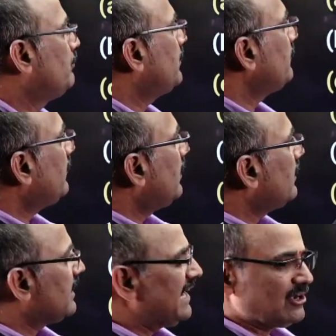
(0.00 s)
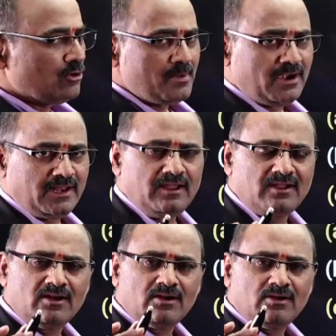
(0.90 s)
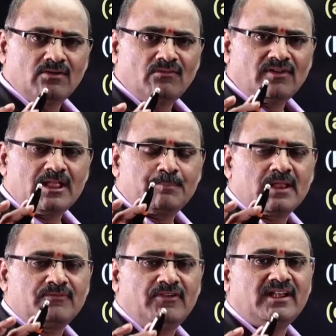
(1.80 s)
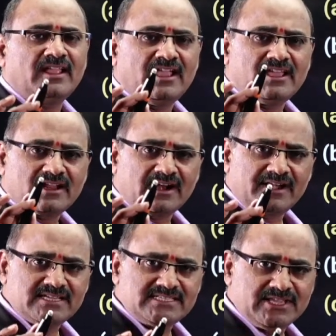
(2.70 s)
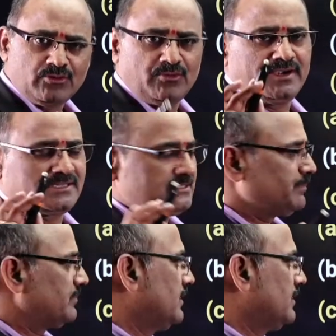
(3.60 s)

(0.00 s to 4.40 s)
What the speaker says: Preferred relative humidity for a perfect air conditioning units.